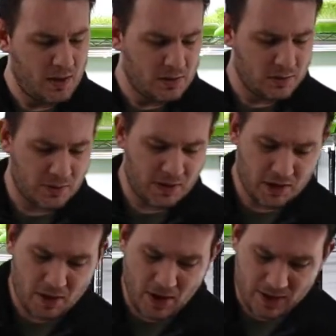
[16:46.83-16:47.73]
So we're going to
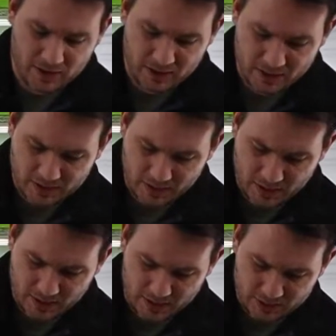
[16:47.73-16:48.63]
go ahead and
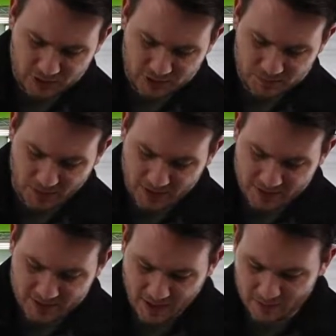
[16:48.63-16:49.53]
just spray
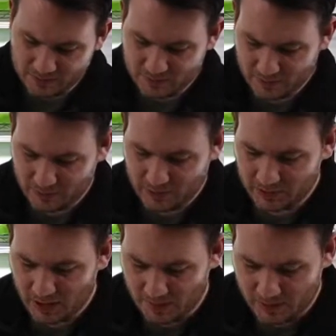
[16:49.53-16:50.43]
this down right
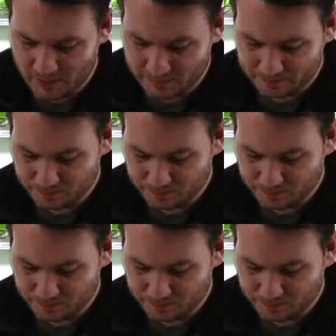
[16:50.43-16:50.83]
on top here.